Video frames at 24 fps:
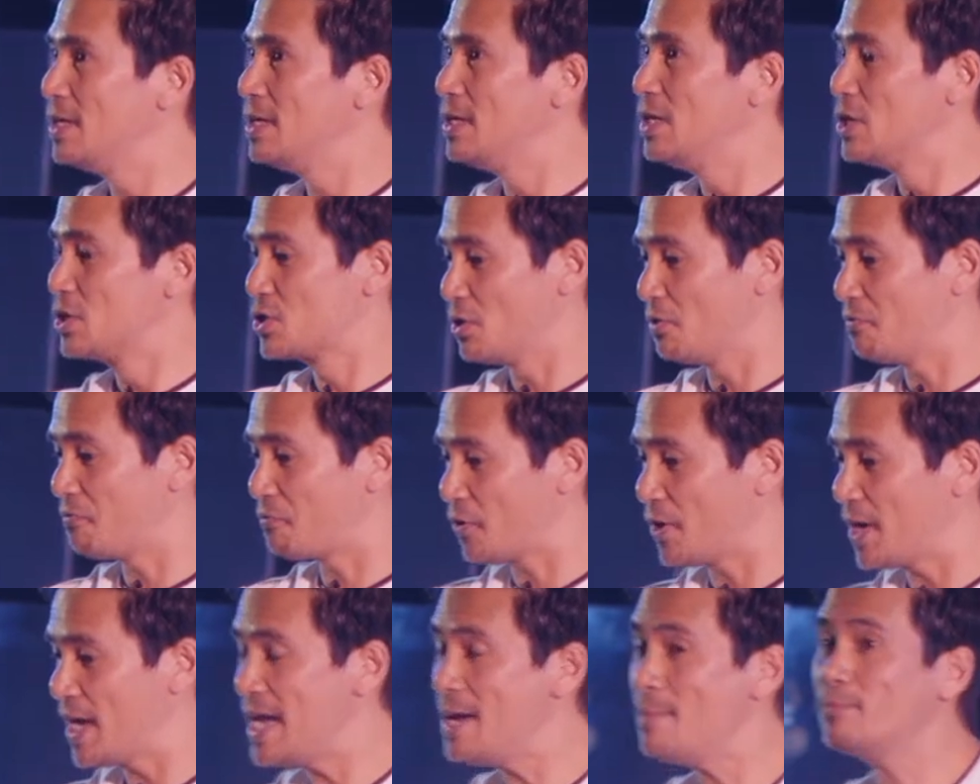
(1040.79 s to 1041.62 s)
So for
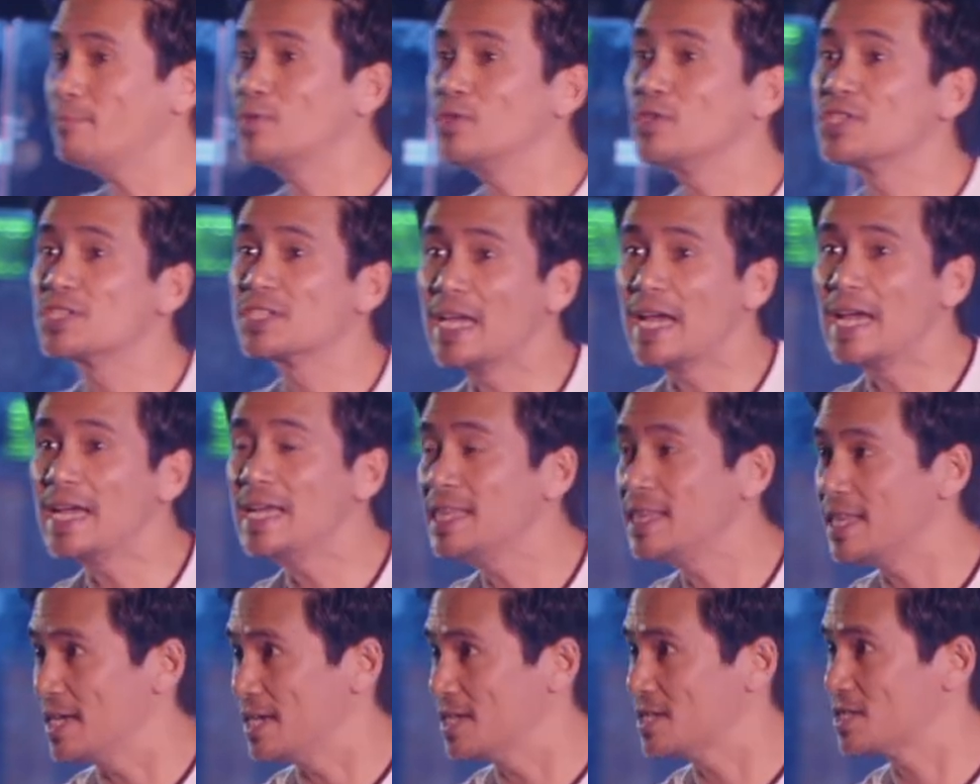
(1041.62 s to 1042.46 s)
him to say
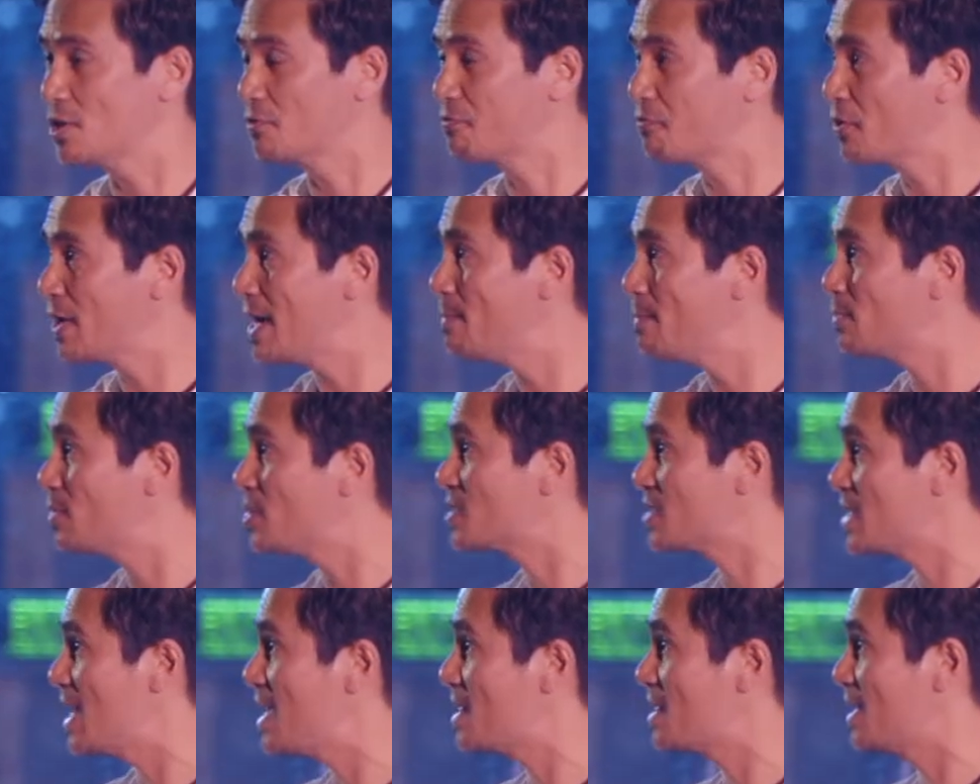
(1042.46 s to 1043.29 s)
this, or for him to
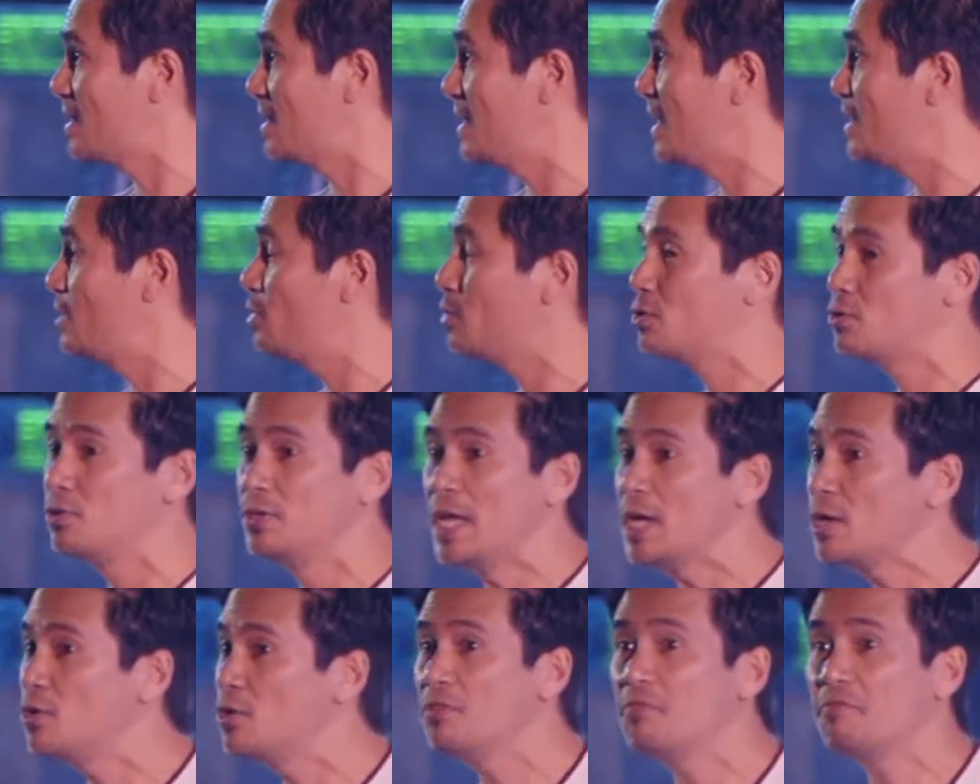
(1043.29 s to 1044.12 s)
say that they
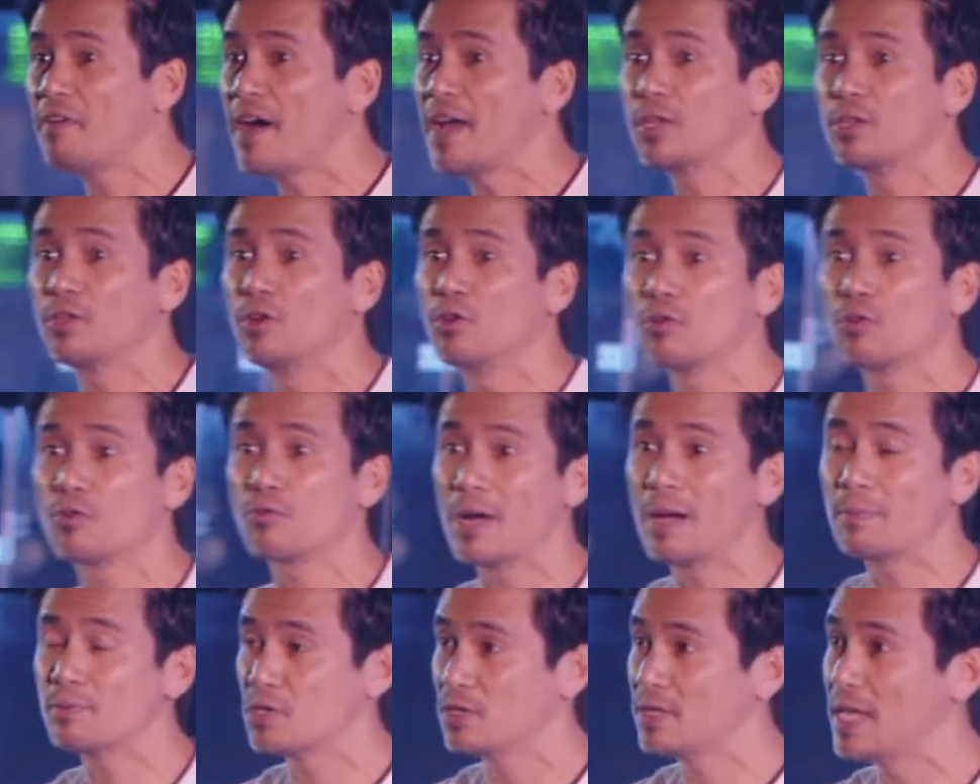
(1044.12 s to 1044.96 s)
couldn't find no
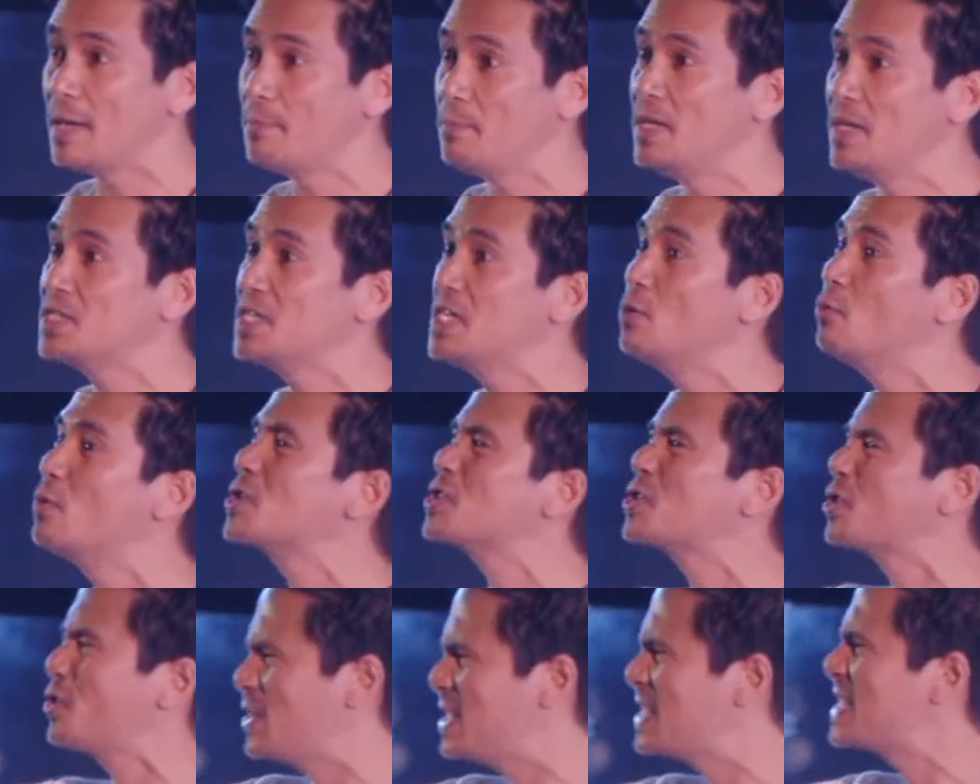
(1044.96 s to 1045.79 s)
corruption, that means he was
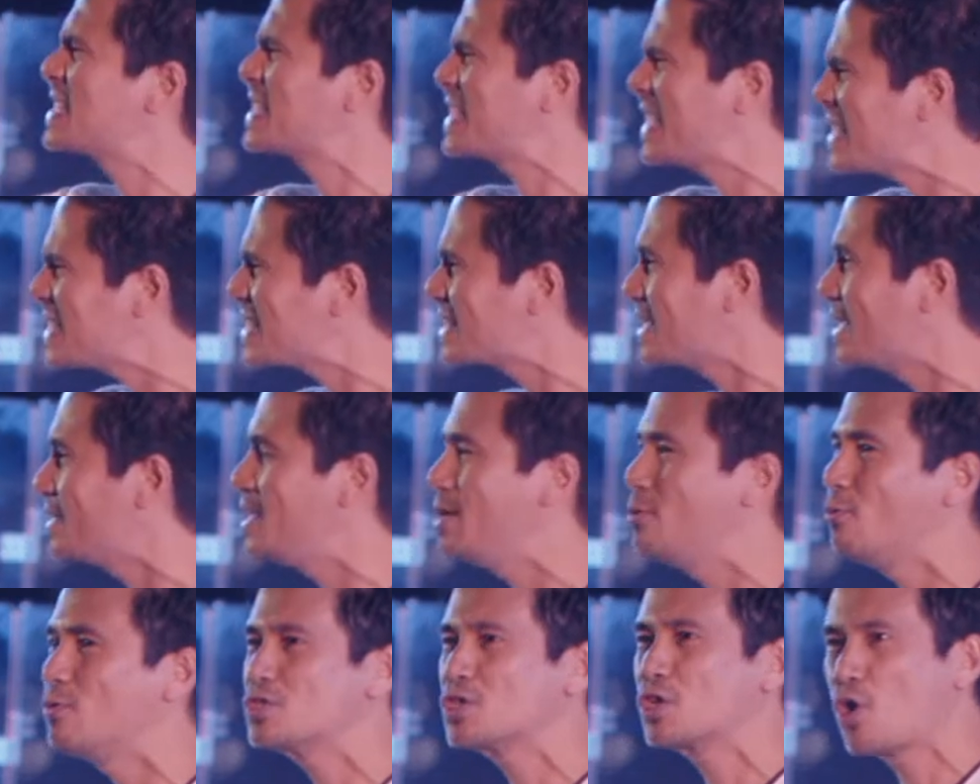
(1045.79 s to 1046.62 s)
consistent. He
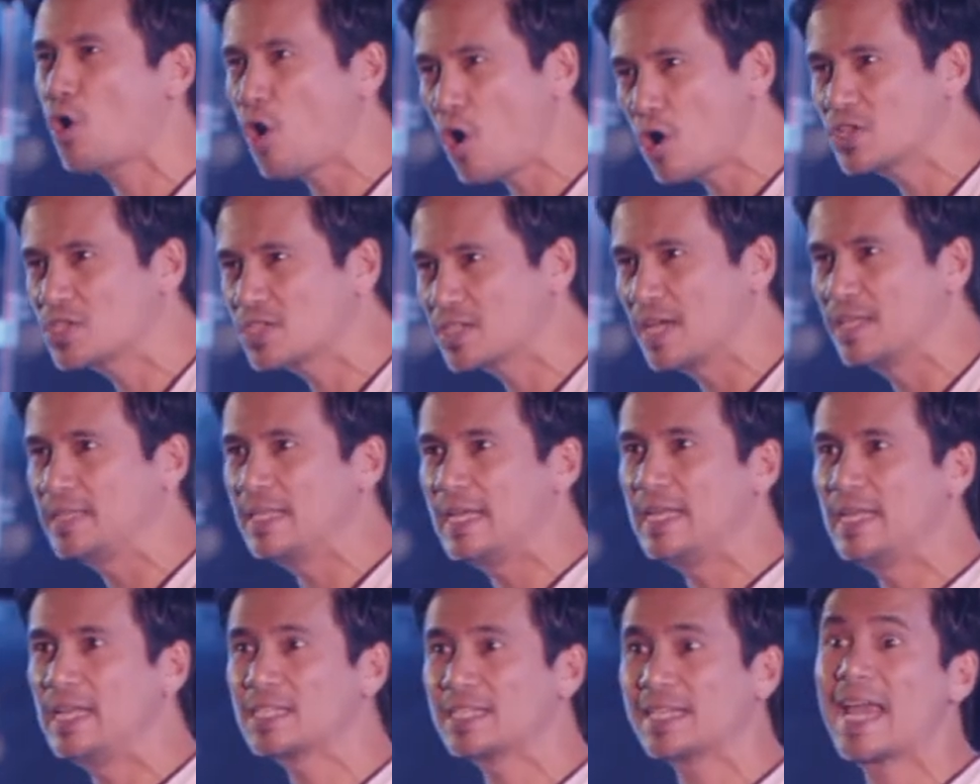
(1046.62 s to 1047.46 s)
was constant in
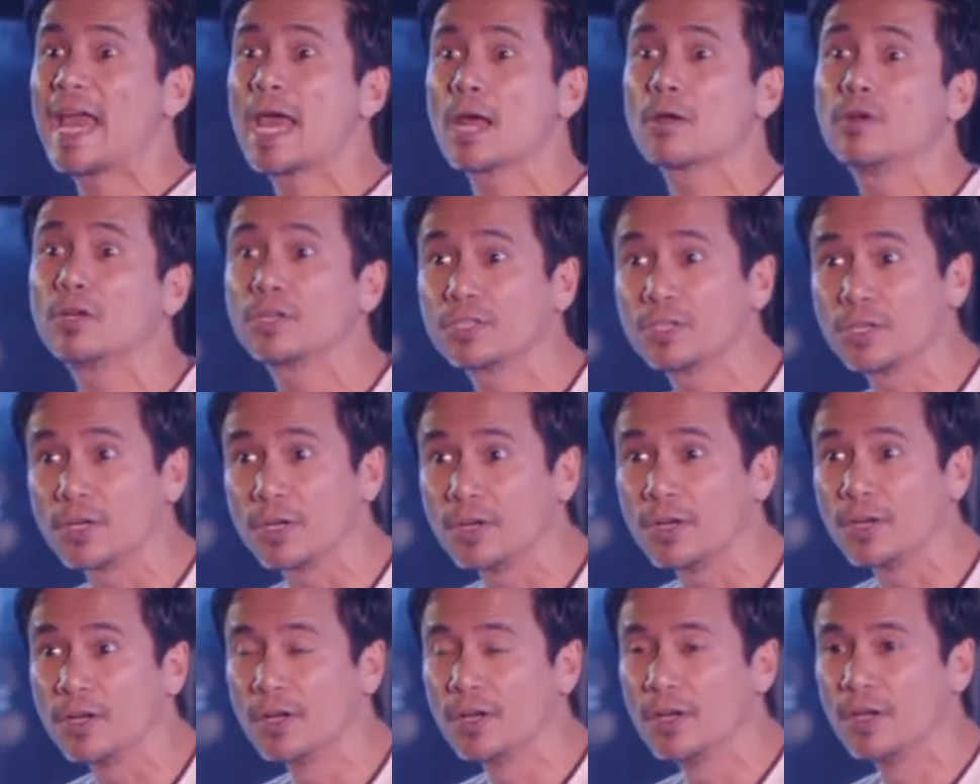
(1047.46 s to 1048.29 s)
his character.
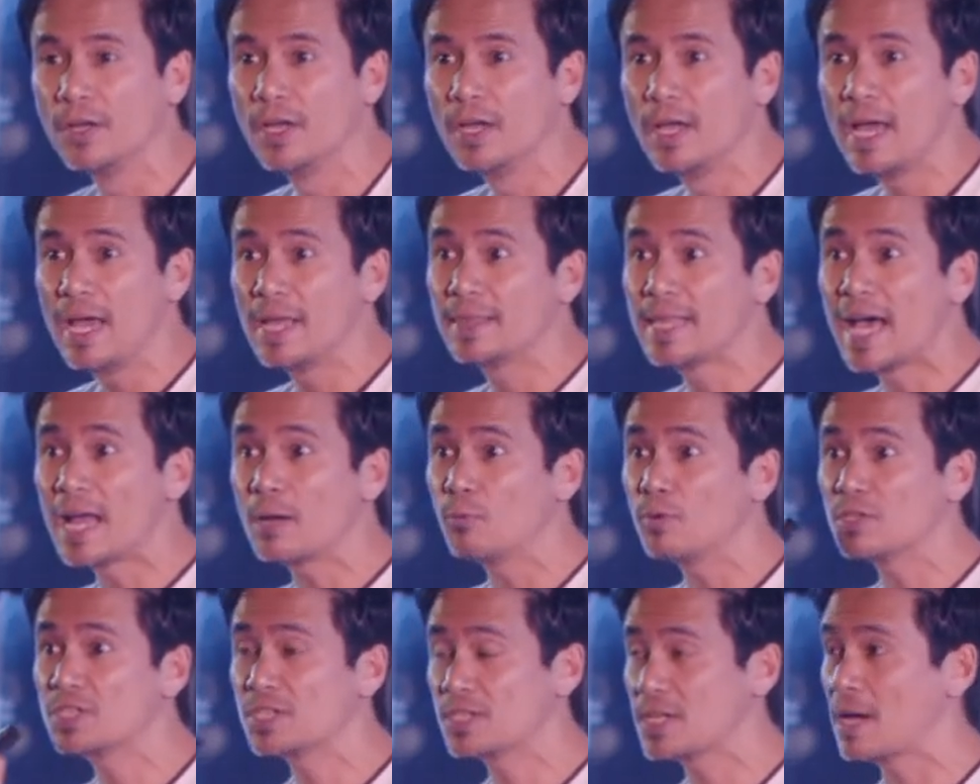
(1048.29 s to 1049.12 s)
And that
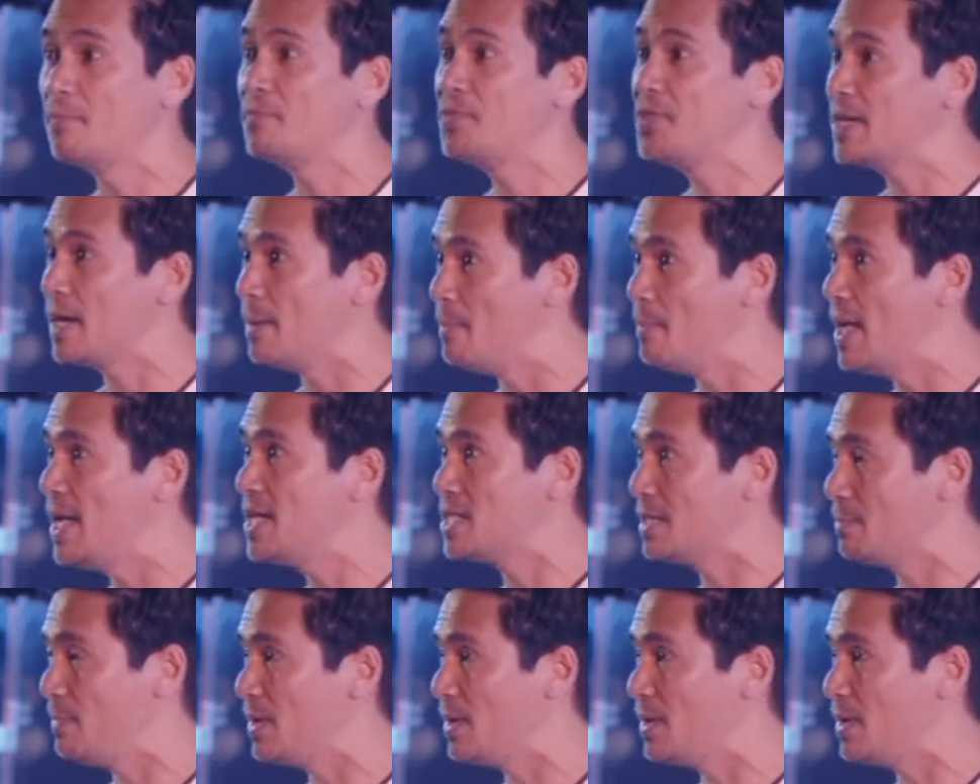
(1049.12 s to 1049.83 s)
was something amazing.